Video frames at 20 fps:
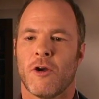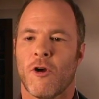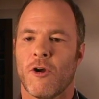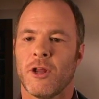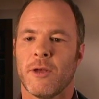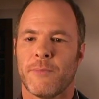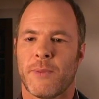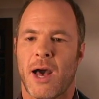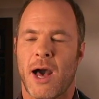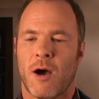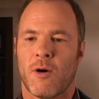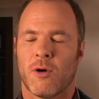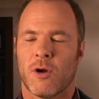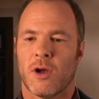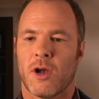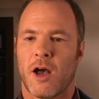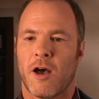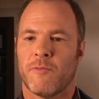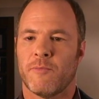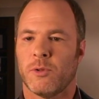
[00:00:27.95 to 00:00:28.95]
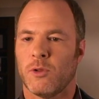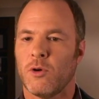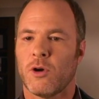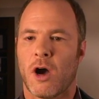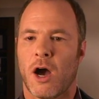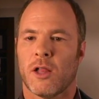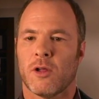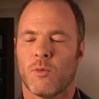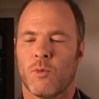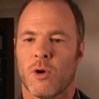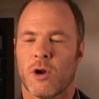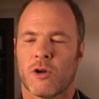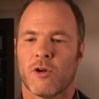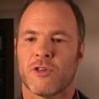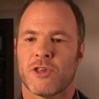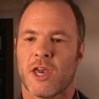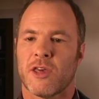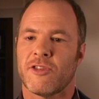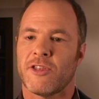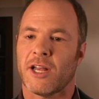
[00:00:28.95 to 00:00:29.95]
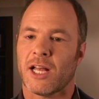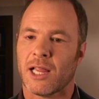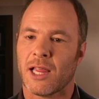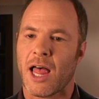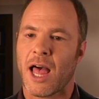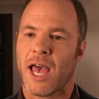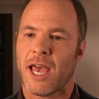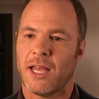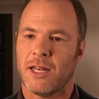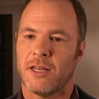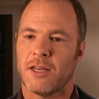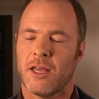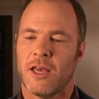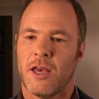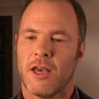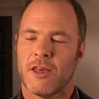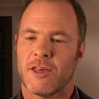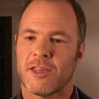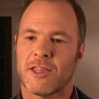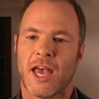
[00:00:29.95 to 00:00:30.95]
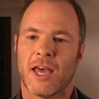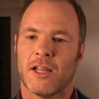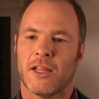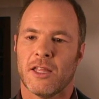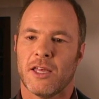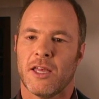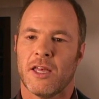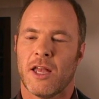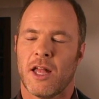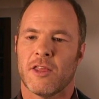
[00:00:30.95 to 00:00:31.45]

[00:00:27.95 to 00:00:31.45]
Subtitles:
earning power of blue-collar workers has declined steadily.